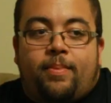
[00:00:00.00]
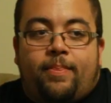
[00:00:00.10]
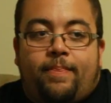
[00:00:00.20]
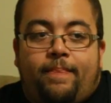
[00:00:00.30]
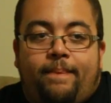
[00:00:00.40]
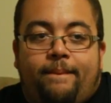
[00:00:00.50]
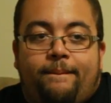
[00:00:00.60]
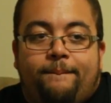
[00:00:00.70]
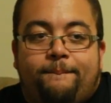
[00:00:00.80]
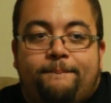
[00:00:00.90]

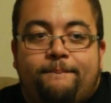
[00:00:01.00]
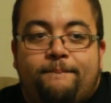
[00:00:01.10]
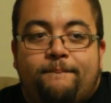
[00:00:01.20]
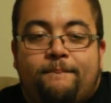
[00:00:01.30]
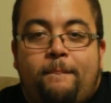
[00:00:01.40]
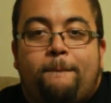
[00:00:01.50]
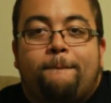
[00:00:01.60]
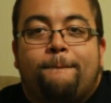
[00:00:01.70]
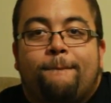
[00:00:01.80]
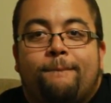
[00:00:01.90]

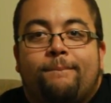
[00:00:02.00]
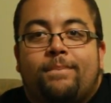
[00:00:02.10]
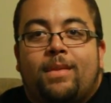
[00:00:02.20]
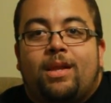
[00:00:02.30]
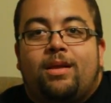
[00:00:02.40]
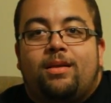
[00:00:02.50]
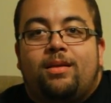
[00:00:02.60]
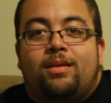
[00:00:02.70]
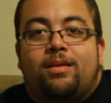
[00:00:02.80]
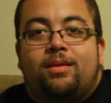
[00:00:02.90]

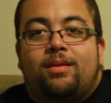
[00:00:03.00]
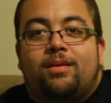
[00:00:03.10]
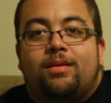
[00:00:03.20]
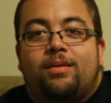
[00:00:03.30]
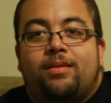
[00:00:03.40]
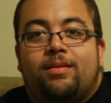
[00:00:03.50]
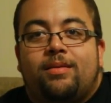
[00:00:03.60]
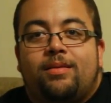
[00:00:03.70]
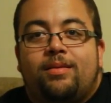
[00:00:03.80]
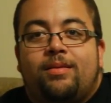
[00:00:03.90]

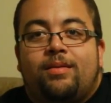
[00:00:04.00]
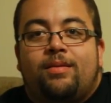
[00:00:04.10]
The person shown says nothing.